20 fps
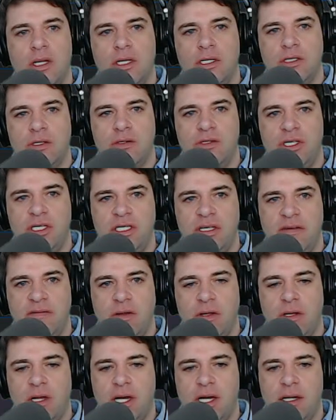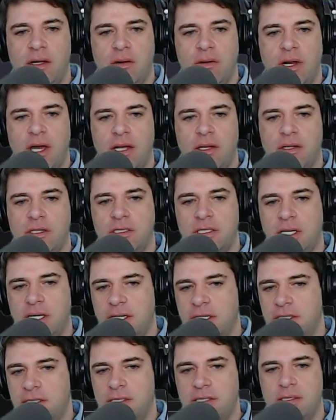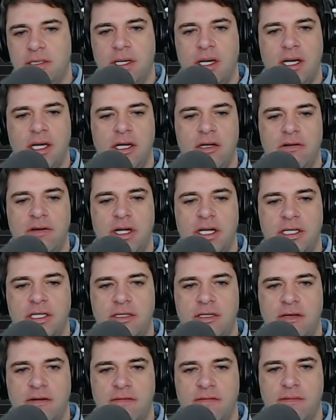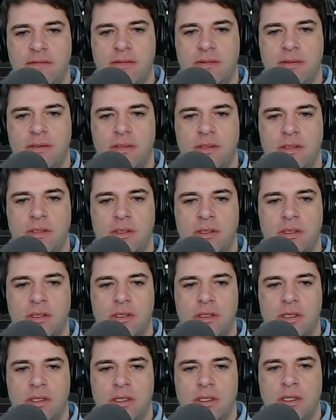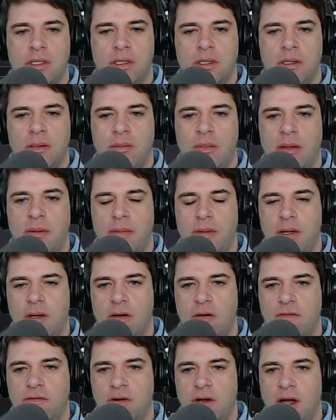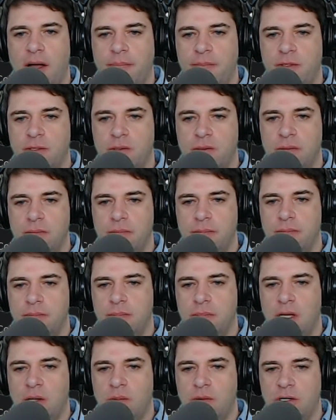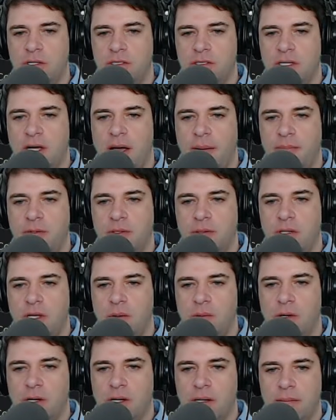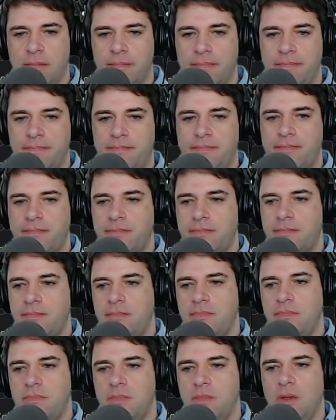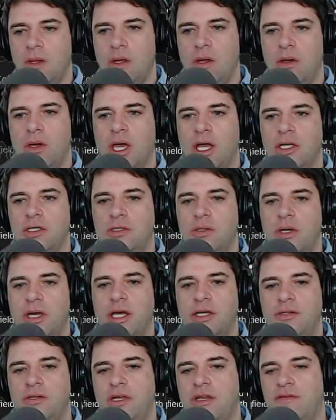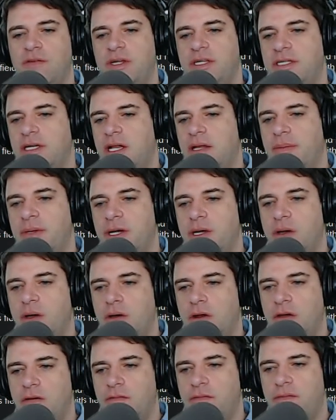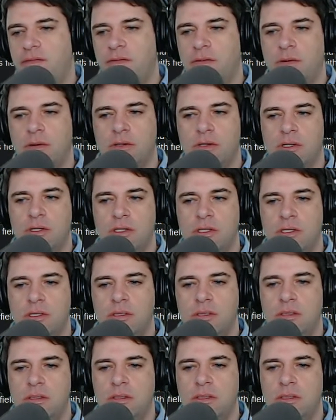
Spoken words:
So G709 looks like it's internet stuff. Maybe over optical networks, optical network. Okay, so I guess you need Reed-Solomon encoding for